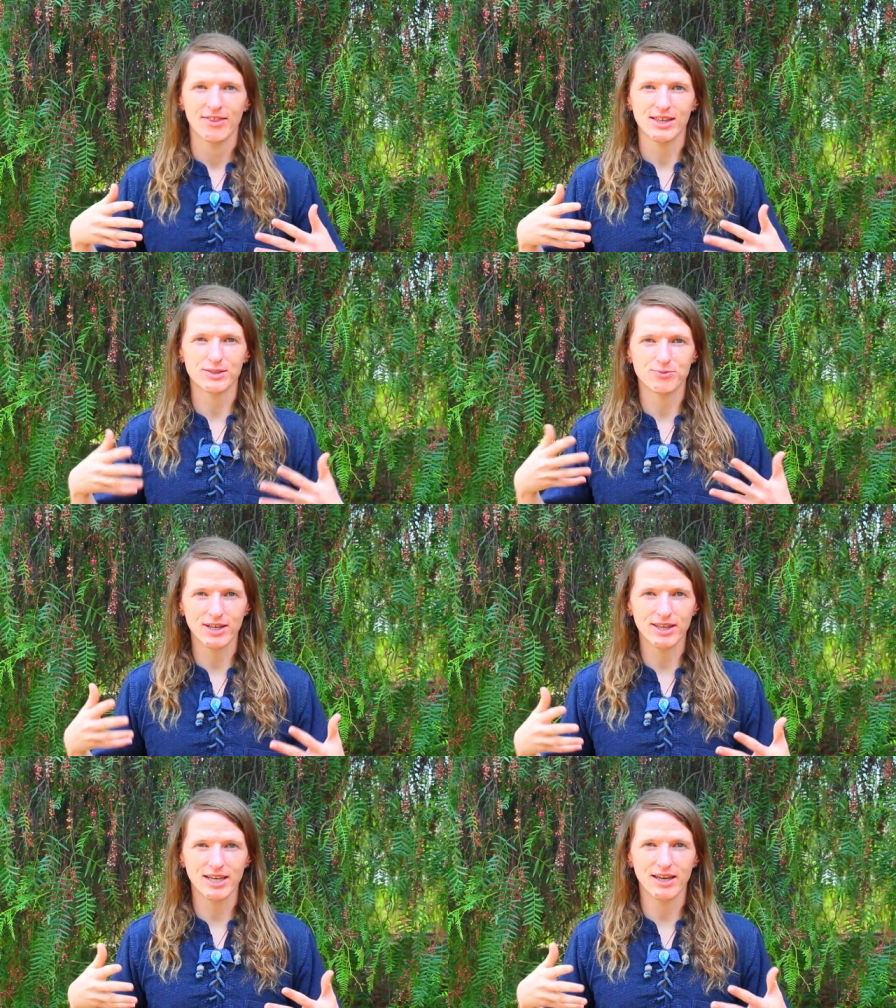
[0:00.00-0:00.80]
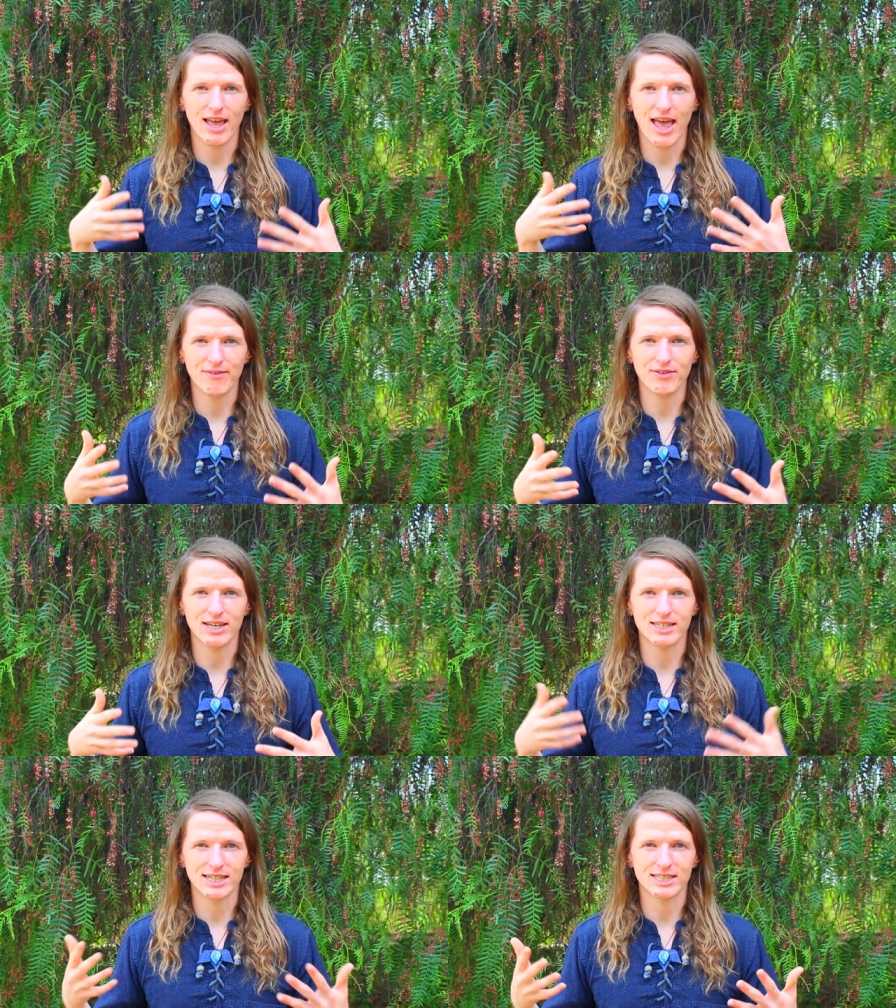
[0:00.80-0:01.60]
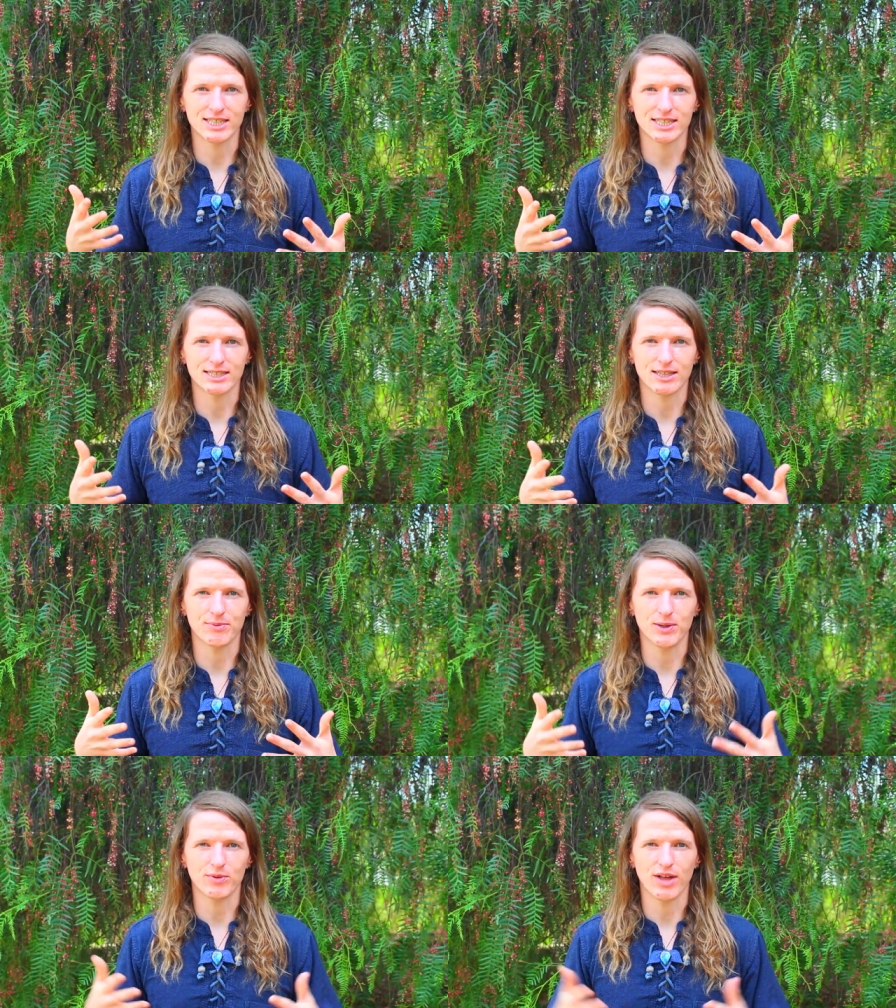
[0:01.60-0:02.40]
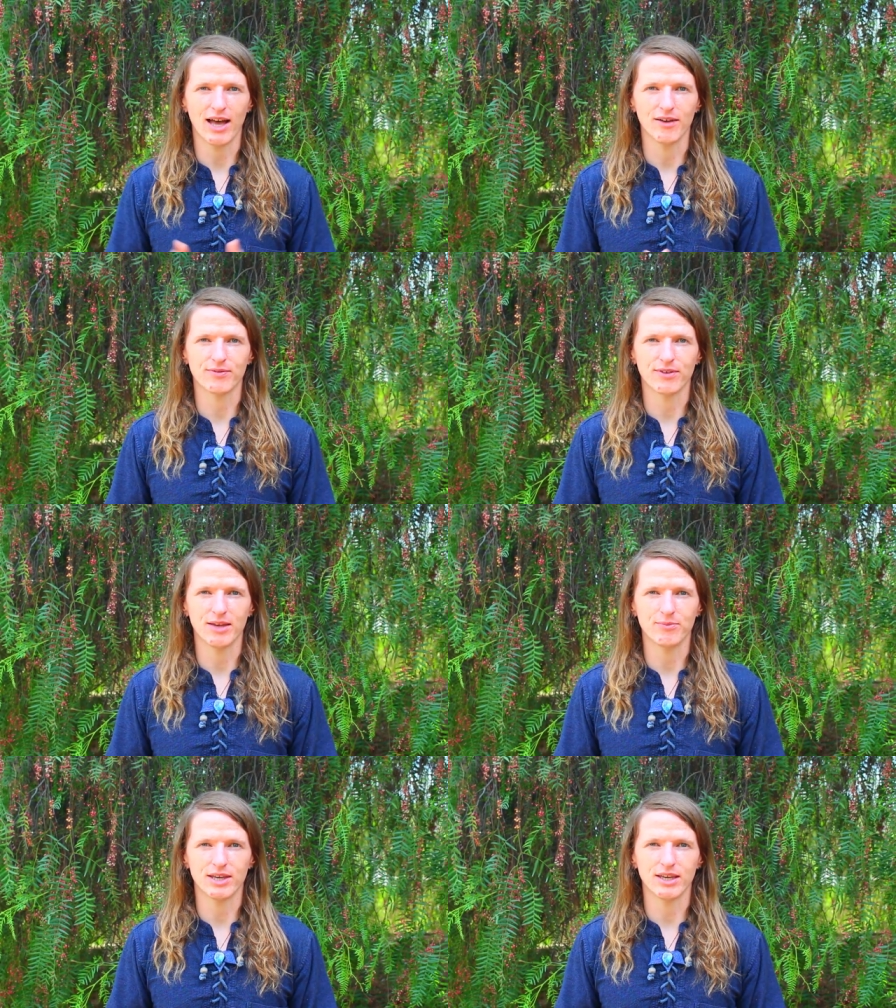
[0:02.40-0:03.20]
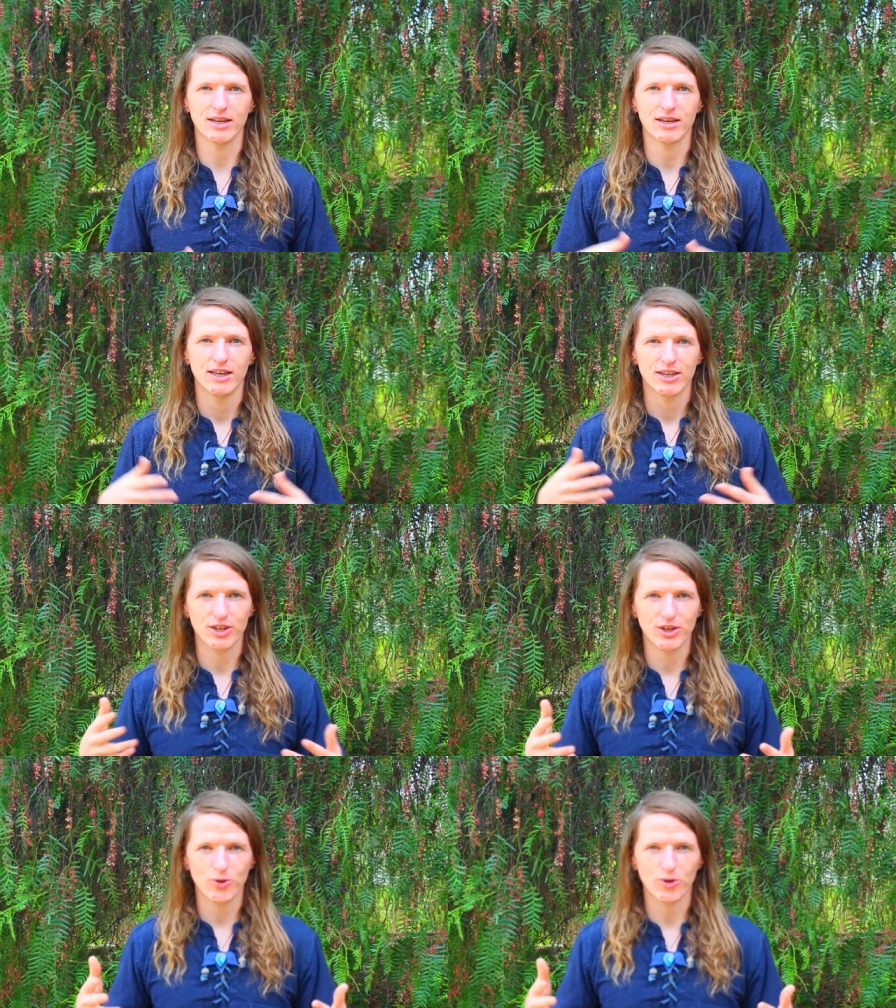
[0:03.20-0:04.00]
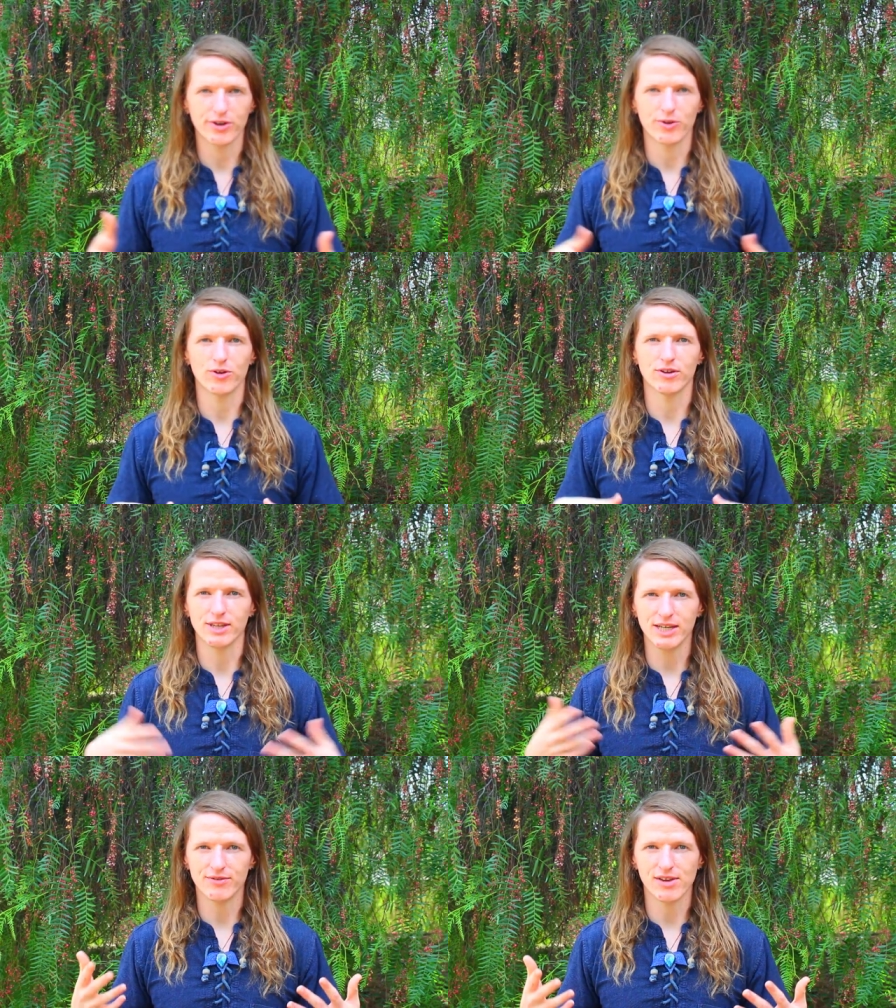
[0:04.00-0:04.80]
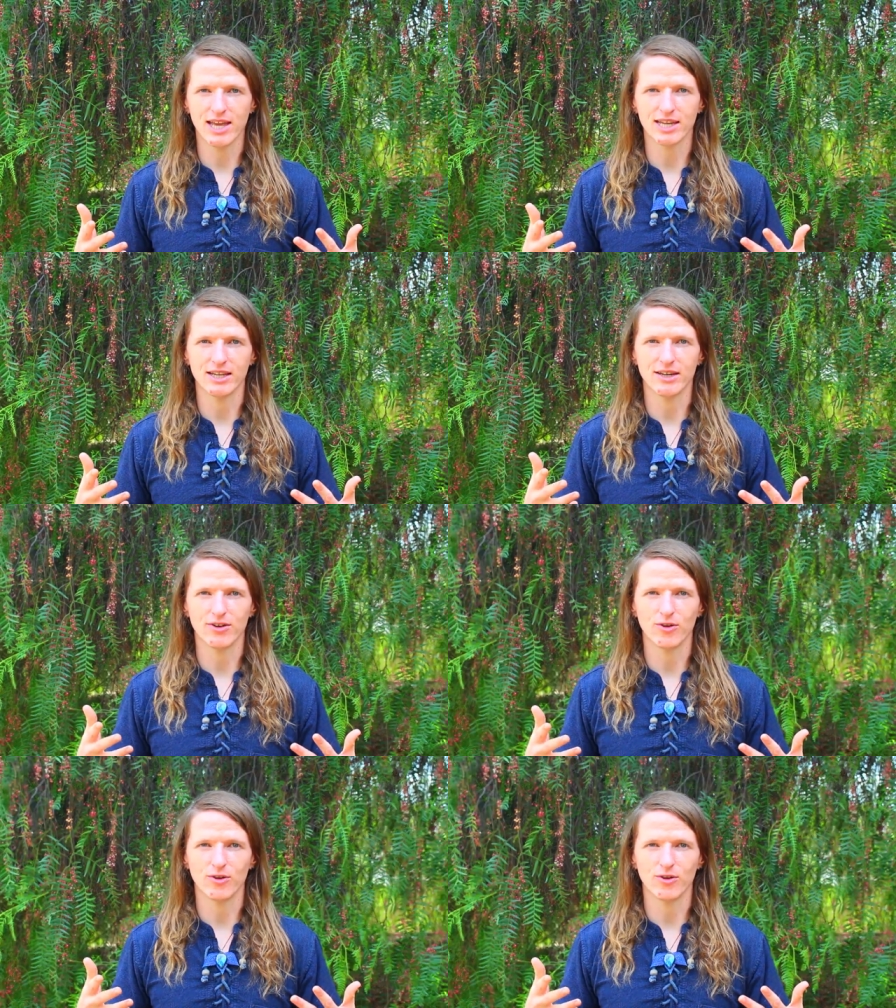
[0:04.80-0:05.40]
these really heavy addictions that people have can be cured or alleviated,